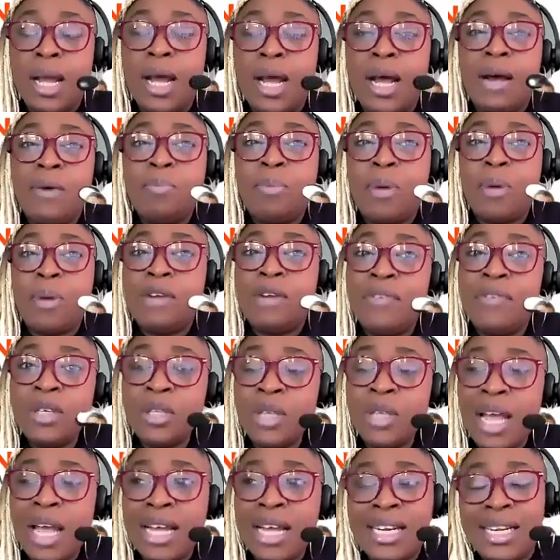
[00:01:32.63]

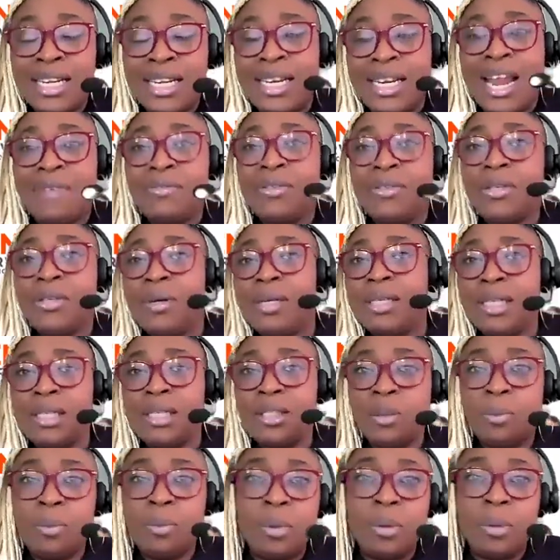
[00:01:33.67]
Pradvachi had a life insurance
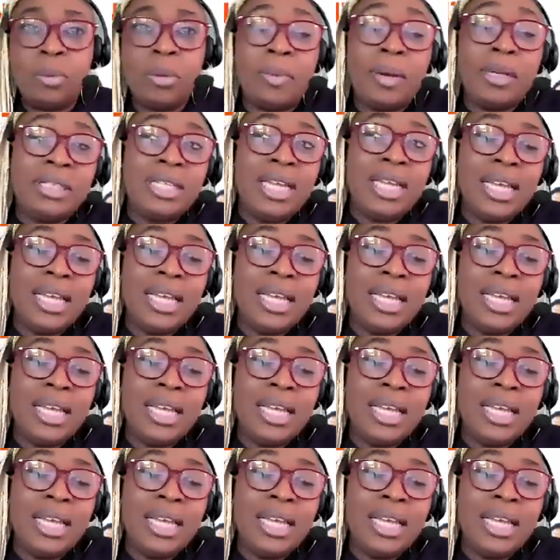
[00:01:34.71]
set up maybe about